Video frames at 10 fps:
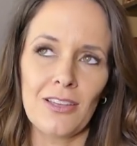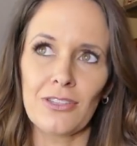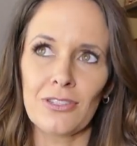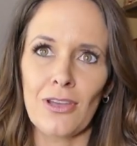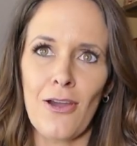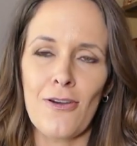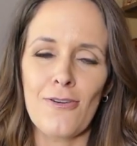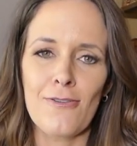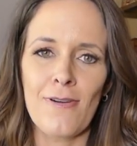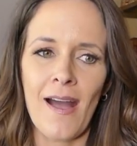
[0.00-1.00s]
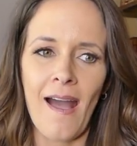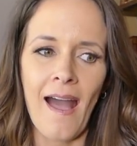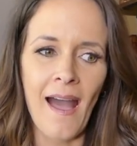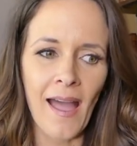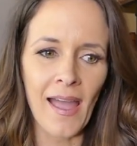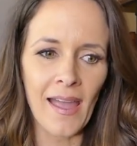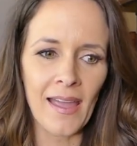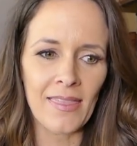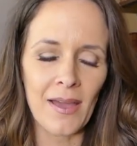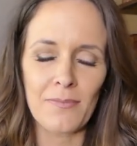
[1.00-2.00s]
So
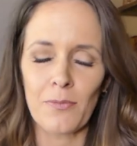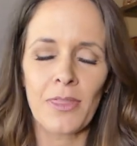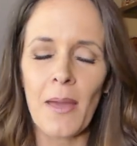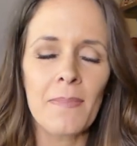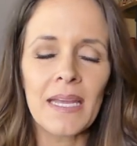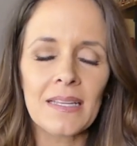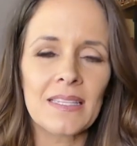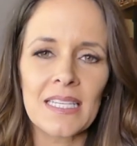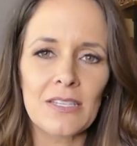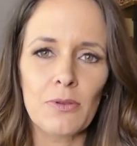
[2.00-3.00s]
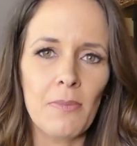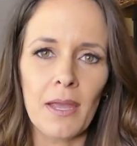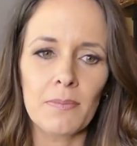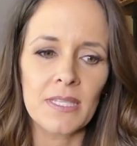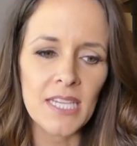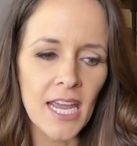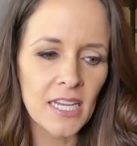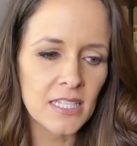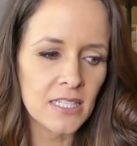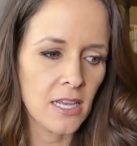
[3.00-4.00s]
I that what that means is we make
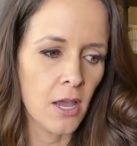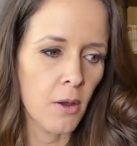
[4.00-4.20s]
mistakes,